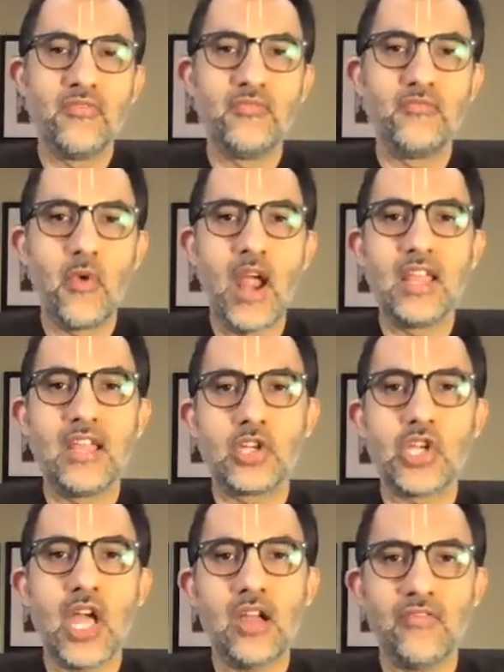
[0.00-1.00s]
writing a
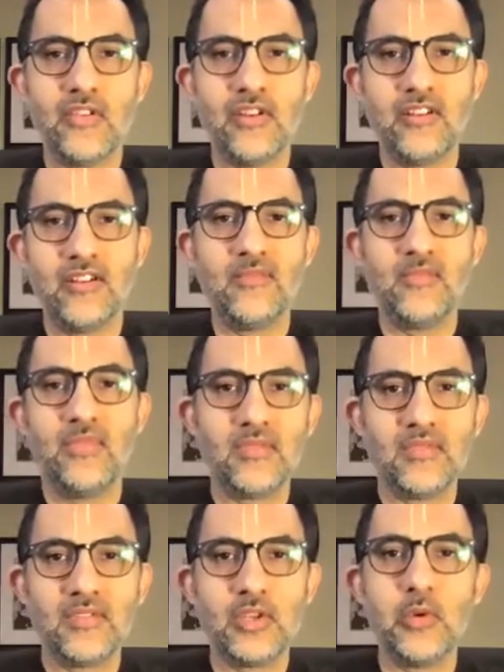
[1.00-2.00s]
check for
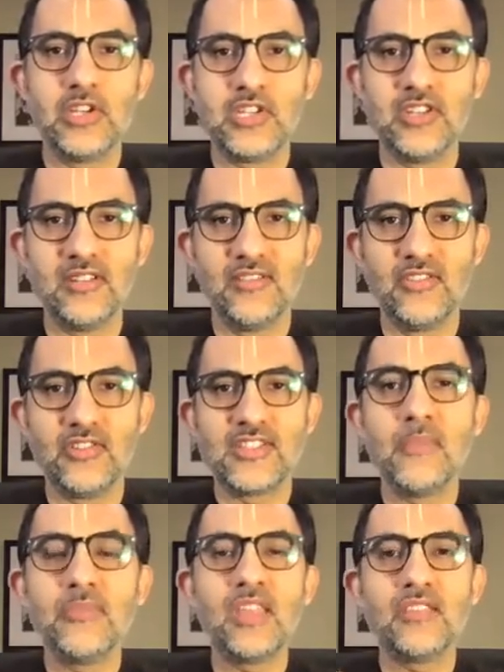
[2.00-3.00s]
tuition. There's
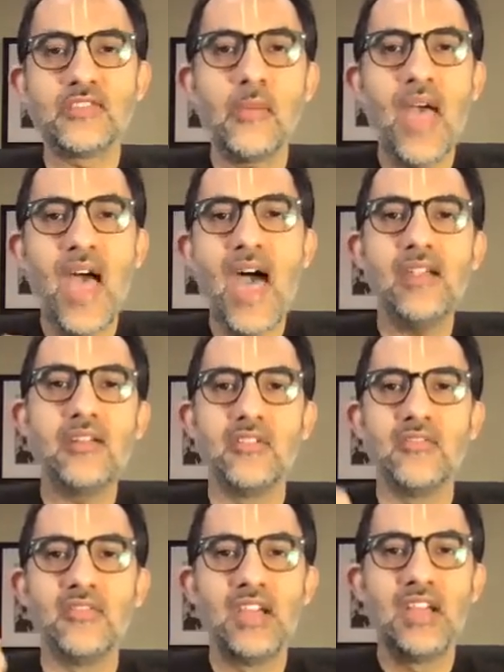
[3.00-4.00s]
some act
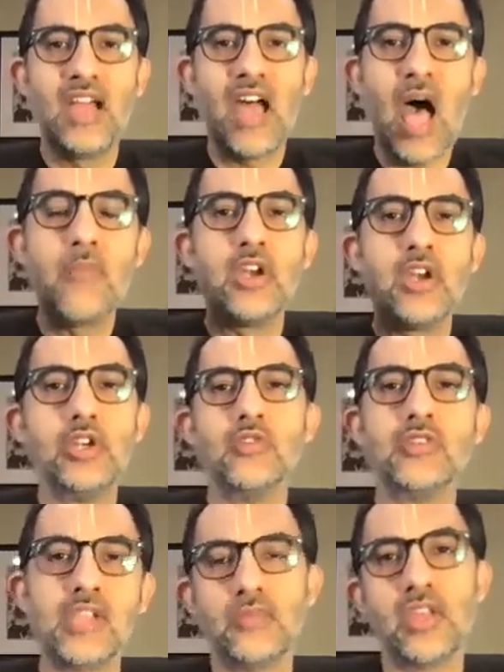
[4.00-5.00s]
of, I'm going to do
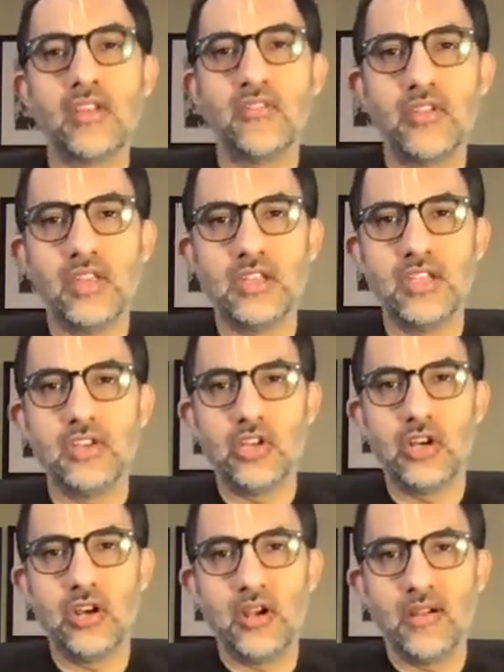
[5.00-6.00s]
something for the
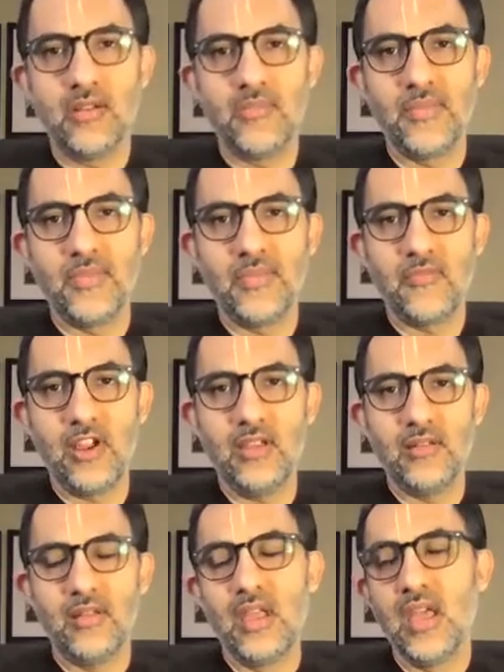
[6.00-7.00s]
teacher, right?
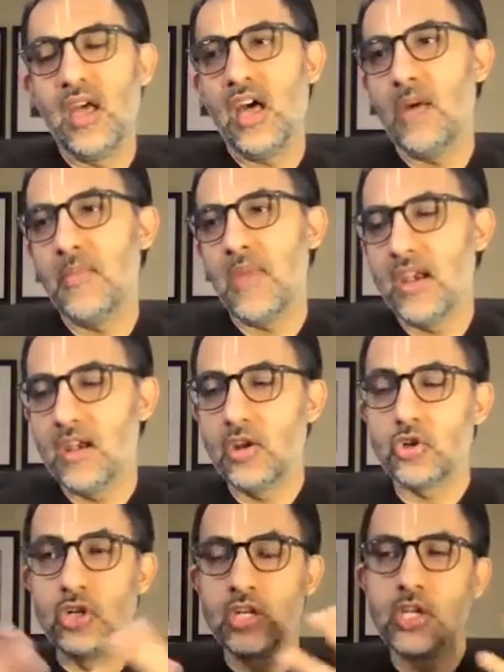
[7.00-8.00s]
And in a
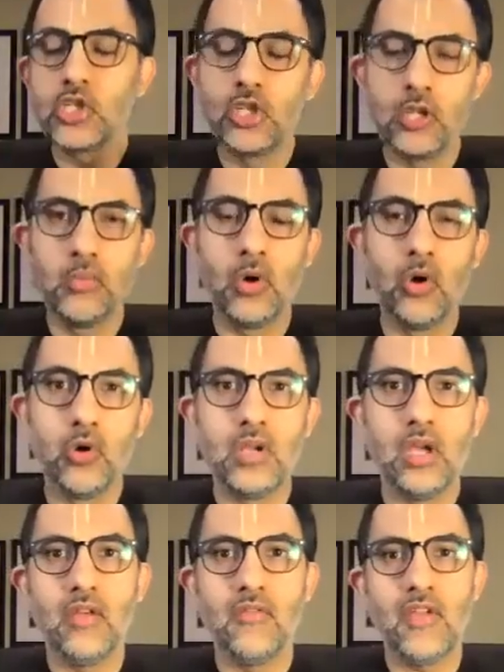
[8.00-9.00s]
traditional mode
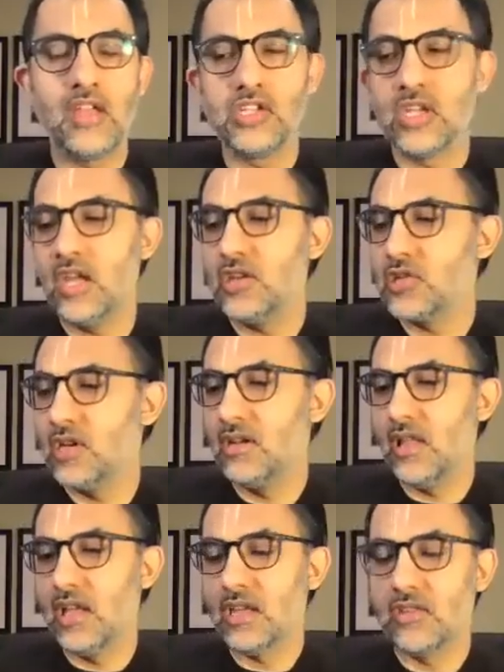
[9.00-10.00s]
of
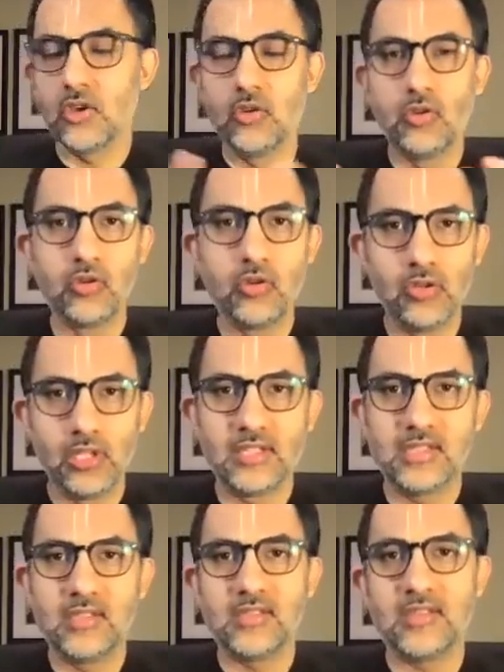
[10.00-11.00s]
education, like in the Gurukula
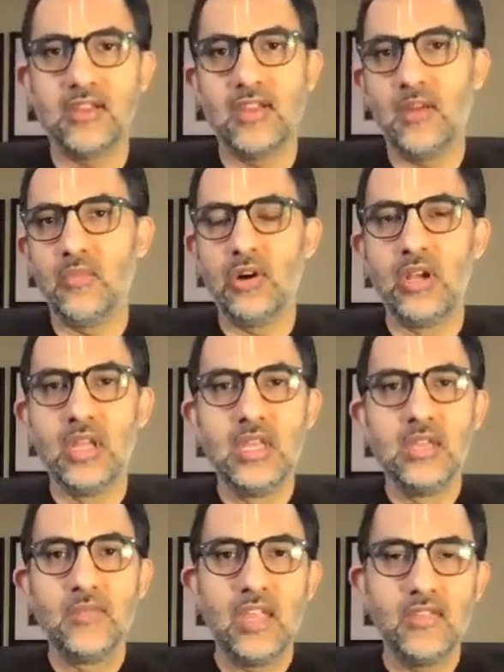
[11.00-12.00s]
system or
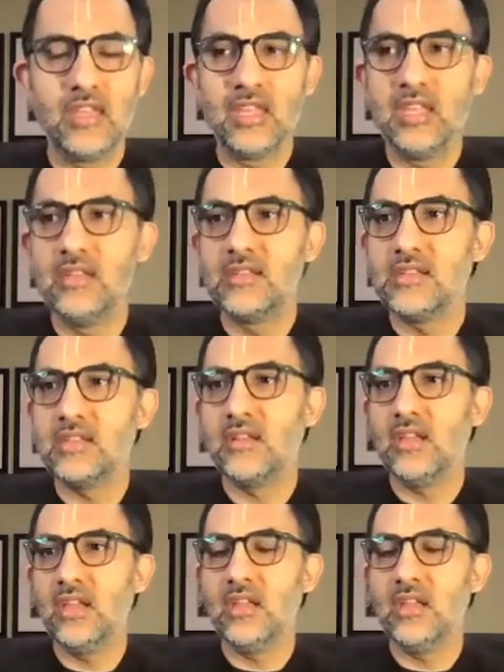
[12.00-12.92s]
in the East, in